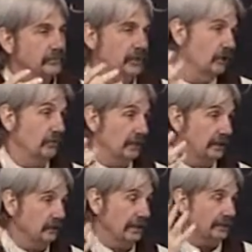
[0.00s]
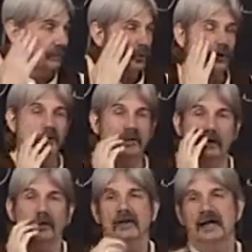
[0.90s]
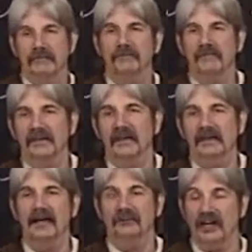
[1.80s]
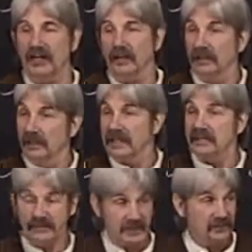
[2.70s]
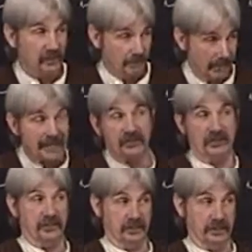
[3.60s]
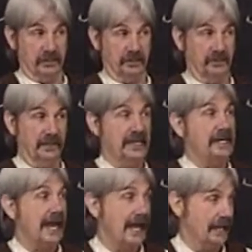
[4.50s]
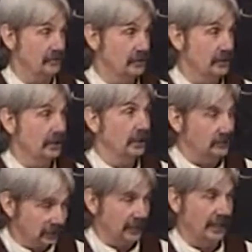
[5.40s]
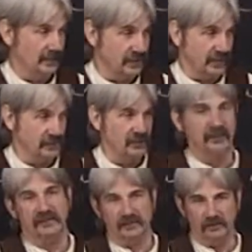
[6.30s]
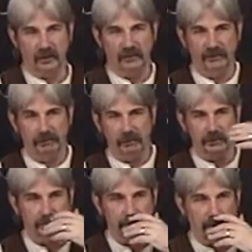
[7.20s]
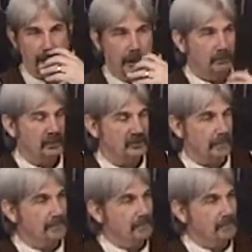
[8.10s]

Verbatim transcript: you know, and word, you know, like Isaiah, he, it's a message that he has until Isaiah 6. And I'm sorry if I'm preaching, but it's a